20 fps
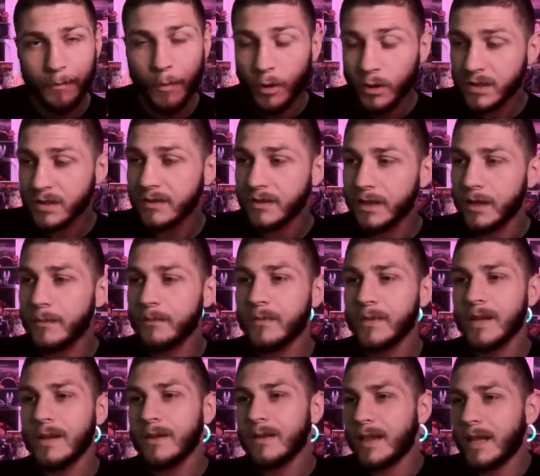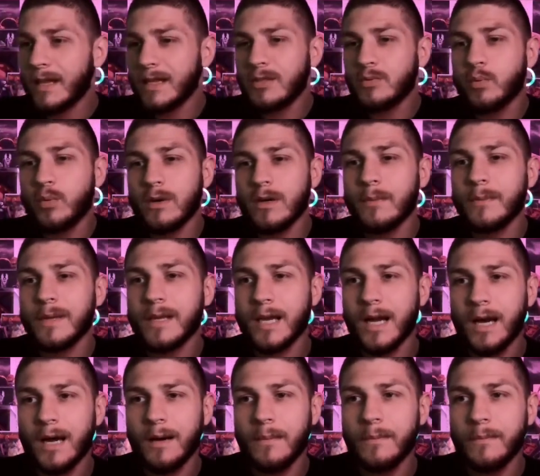Most of them, they just want to
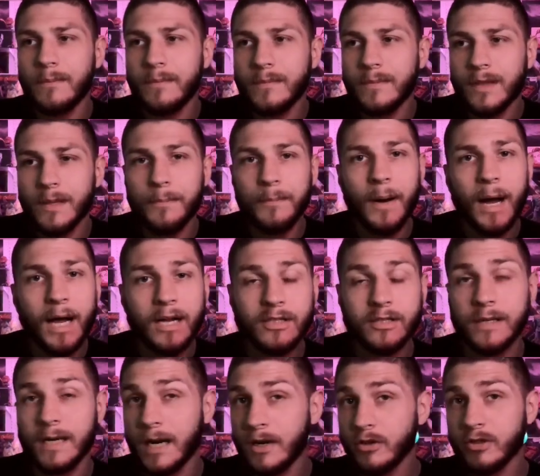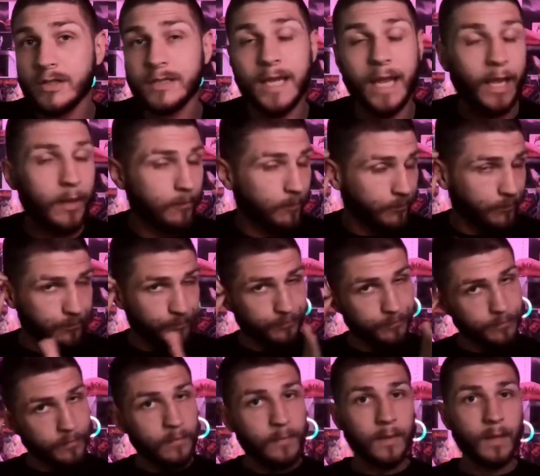become the boxer. I understand
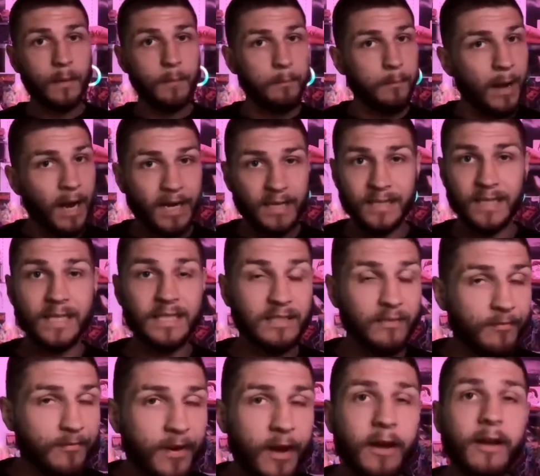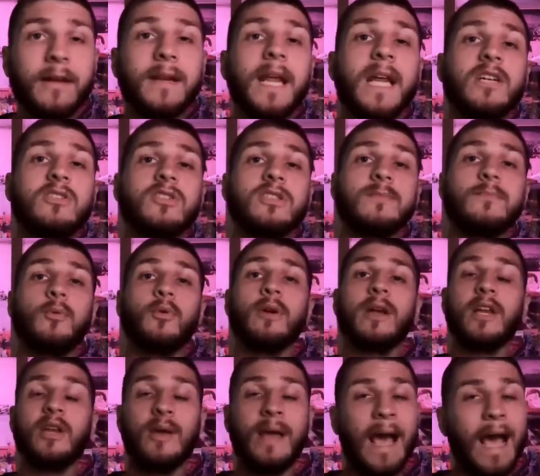boxing is a very dangerous
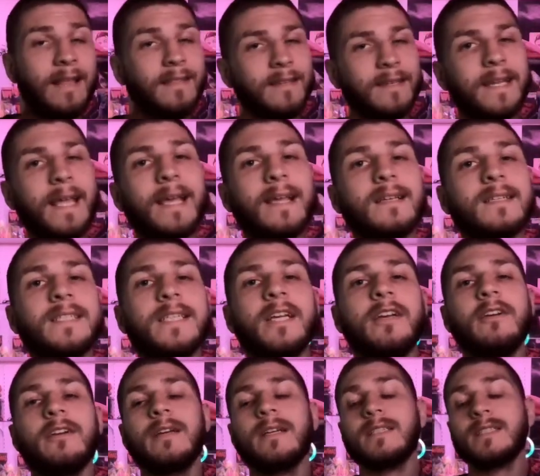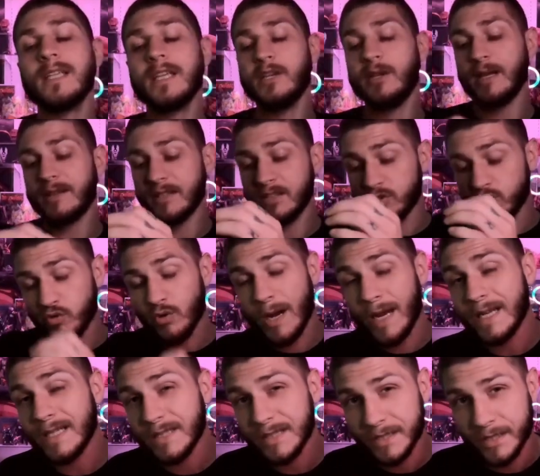sport, and you have to take it serious, and you have to
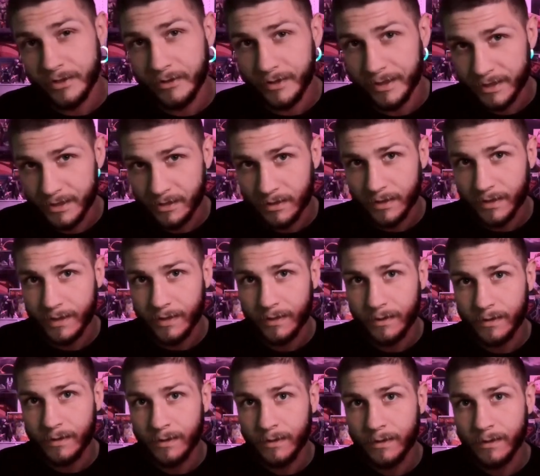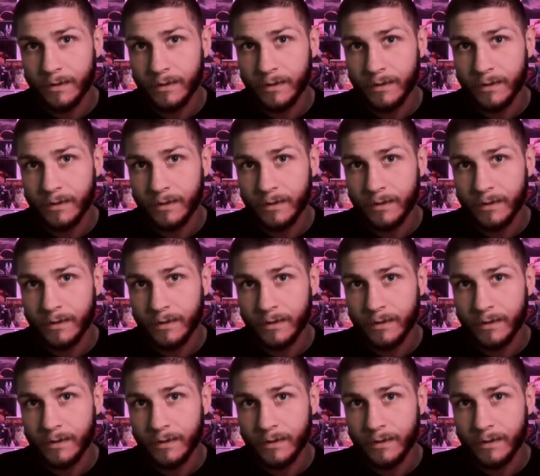train seriously.